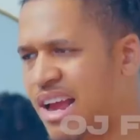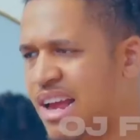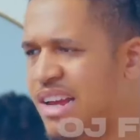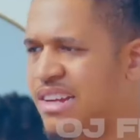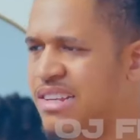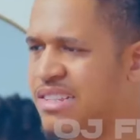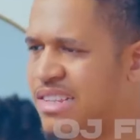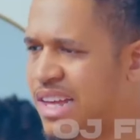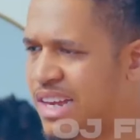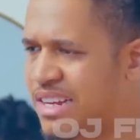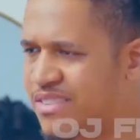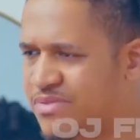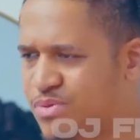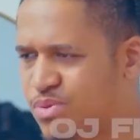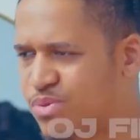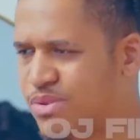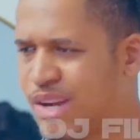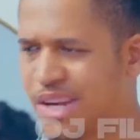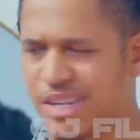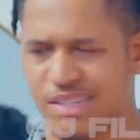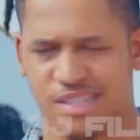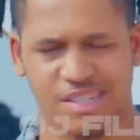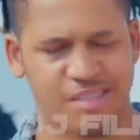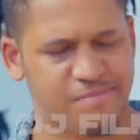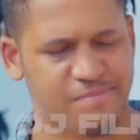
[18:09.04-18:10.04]
I can't let her leave
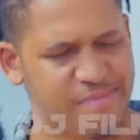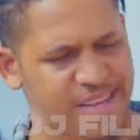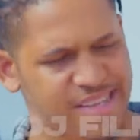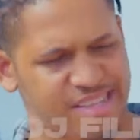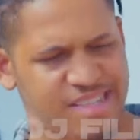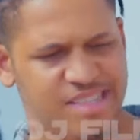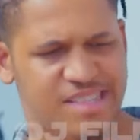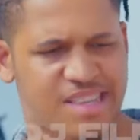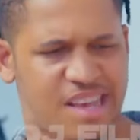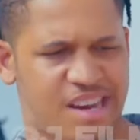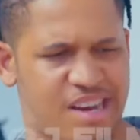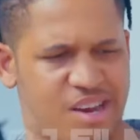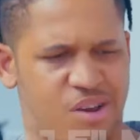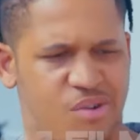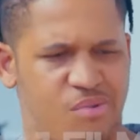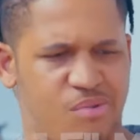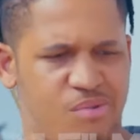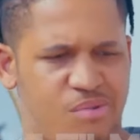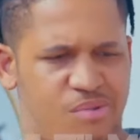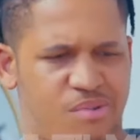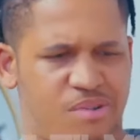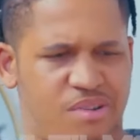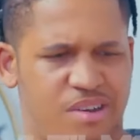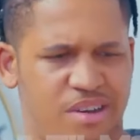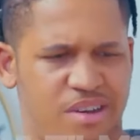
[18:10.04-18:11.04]
tonight. She's my sister
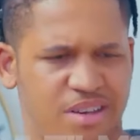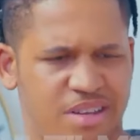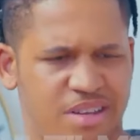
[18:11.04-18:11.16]
now.